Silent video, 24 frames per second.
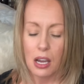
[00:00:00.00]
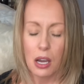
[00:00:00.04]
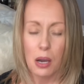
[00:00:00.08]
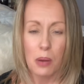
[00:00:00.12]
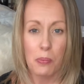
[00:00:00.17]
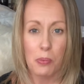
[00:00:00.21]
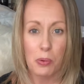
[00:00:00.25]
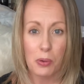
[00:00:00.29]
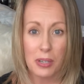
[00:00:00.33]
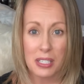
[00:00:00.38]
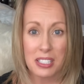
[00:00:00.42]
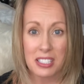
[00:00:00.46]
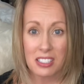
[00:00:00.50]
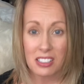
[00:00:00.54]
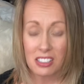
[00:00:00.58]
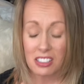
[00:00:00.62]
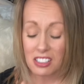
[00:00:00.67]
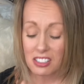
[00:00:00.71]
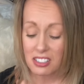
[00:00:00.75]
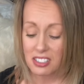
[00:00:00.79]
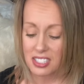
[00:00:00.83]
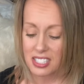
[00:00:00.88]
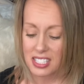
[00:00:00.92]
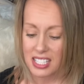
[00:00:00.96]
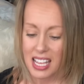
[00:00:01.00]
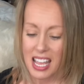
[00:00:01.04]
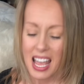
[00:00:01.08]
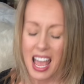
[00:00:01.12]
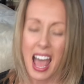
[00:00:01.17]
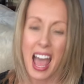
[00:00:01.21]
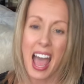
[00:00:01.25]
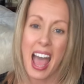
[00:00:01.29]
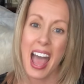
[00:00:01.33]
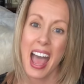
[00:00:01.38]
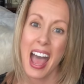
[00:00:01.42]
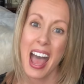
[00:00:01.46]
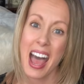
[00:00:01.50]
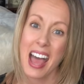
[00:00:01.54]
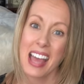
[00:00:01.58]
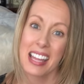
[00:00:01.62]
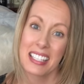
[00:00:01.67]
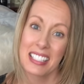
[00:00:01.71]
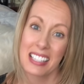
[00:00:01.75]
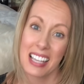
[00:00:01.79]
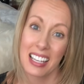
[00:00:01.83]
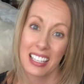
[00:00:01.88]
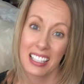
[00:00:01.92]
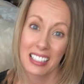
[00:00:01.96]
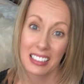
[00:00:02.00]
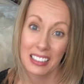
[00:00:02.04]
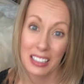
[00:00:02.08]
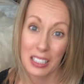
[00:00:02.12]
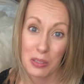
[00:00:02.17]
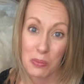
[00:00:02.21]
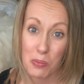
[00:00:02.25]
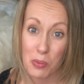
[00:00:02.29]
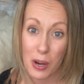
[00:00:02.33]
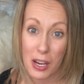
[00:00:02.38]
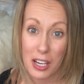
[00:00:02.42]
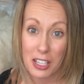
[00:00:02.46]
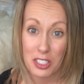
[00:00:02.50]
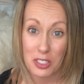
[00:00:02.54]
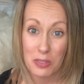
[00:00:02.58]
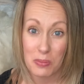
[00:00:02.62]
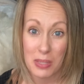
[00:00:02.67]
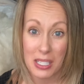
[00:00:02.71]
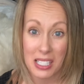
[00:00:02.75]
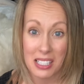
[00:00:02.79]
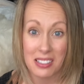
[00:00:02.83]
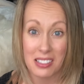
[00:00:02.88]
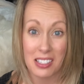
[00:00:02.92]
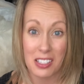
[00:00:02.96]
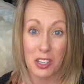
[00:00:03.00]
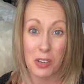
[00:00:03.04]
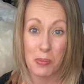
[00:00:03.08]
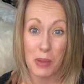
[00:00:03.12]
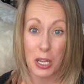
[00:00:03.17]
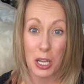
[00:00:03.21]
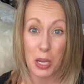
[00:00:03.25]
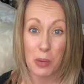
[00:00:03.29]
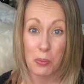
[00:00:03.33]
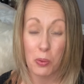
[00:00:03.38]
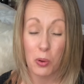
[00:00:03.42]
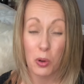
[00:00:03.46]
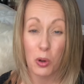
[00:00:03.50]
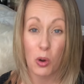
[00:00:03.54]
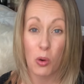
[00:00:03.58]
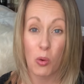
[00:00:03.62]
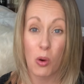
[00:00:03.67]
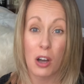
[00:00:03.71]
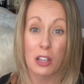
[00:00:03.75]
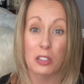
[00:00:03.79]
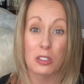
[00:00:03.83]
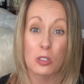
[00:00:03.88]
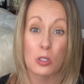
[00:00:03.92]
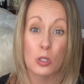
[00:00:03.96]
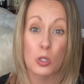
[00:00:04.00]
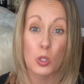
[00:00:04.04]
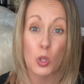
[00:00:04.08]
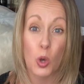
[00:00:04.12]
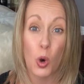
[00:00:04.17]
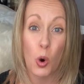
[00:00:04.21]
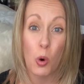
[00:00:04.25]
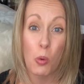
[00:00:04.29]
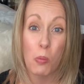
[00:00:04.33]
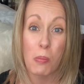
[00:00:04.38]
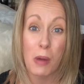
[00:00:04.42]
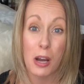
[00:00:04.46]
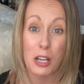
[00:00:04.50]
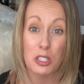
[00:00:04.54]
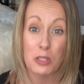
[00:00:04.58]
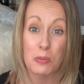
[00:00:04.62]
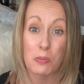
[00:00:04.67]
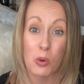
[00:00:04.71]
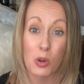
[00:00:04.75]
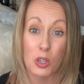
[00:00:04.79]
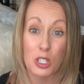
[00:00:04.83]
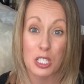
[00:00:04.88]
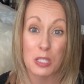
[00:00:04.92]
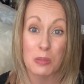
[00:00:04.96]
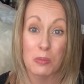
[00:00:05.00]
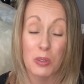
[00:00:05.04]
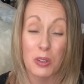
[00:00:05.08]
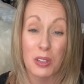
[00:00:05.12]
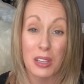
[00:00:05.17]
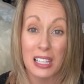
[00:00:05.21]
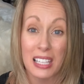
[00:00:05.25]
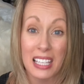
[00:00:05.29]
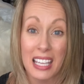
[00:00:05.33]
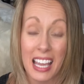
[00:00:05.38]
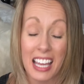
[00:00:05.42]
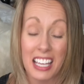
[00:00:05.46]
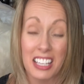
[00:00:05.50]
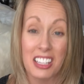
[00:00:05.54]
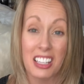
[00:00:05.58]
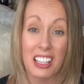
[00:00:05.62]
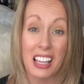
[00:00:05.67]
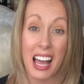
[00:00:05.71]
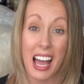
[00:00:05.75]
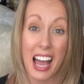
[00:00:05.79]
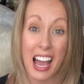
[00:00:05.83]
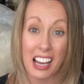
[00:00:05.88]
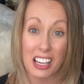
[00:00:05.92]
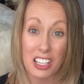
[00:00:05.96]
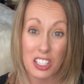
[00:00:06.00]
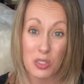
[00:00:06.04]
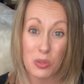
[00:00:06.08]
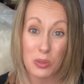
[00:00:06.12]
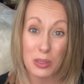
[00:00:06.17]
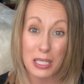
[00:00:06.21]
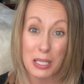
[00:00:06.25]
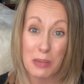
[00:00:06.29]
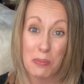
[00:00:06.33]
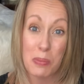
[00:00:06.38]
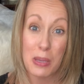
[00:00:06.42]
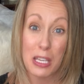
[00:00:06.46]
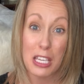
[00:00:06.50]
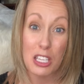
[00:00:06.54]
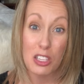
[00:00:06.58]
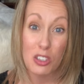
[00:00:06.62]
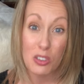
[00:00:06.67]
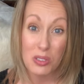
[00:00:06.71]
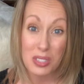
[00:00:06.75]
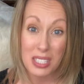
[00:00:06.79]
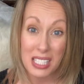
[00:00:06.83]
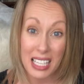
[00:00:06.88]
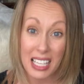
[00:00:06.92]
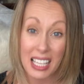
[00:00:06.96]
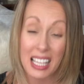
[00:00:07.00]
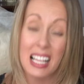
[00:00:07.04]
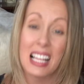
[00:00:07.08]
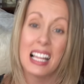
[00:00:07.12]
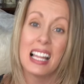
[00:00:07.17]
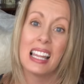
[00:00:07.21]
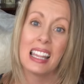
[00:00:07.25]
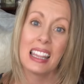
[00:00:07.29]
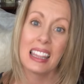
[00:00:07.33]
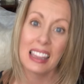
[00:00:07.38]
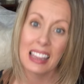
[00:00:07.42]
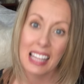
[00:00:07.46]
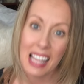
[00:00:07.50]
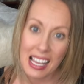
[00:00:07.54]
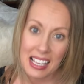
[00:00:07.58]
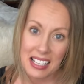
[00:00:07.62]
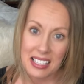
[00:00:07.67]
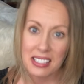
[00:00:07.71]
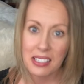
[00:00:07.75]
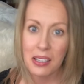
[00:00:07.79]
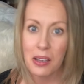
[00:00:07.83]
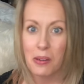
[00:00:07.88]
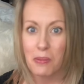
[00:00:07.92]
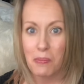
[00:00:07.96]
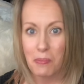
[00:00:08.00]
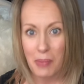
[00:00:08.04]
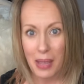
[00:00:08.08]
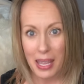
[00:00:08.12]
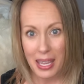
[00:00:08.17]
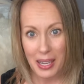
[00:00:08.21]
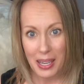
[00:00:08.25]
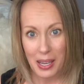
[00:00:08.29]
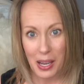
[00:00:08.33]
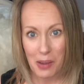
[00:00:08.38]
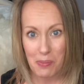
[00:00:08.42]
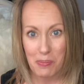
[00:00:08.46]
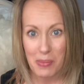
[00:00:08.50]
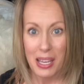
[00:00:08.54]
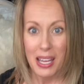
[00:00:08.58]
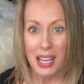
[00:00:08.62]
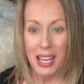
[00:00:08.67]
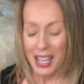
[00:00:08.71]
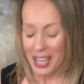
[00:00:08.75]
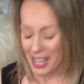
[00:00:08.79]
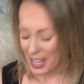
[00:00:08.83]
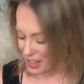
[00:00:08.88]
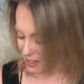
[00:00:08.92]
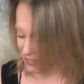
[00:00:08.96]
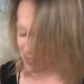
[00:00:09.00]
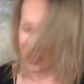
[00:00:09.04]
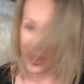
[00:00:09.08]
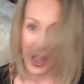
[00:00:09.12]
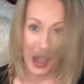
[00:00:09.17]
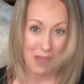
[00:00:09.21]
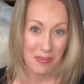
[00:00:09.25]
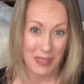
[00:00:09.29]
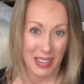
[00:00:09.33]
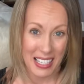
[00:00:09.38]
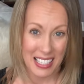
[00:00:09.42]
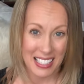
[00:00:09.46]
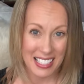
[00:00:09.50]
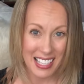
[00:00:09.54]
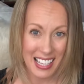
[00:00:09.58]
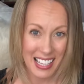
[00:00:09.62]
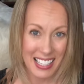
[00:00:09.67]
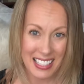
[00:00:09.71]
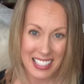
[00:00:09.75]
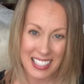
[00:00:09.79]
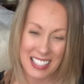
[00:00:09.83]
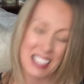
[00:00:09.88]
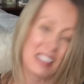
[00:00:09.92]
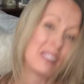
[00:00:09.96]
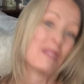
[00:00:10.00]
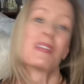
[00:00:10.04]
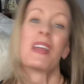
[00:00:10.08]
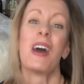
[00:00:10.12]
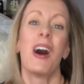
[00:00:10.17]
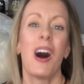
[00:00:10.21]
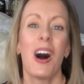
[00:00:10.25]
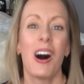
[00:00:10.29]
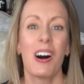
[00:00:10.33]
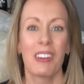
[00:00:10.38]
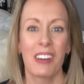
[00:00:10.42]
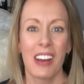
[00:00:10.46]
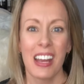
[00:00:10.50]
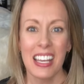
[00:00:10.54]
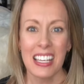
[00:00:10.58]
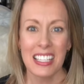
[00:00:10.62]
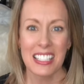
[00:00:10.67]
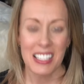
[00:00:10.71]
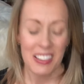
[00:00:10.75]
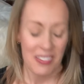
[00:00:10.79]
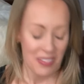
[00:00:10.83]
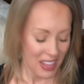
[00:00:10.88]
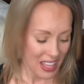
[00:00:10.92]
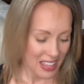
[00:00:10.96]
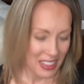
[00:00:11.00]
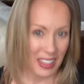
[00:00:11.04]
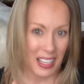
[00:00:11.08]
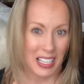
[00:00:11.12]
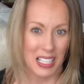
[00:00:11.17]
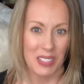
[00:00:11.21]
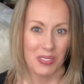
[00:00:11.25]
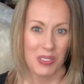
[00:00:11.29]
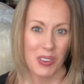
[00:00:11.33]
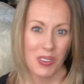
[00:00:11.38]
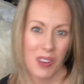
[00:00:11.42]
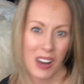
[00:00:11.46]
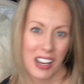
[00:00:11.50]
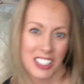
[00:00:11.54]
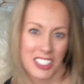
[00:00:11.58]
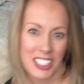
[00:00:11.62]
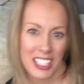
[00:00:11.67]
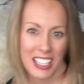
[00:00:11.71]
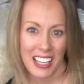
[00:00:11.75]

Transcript: bristles, and a clean brush means that your makeup will go on so much more smoothly and you'll actually be using less makeup, if that makes sense. All right, thanks for watching,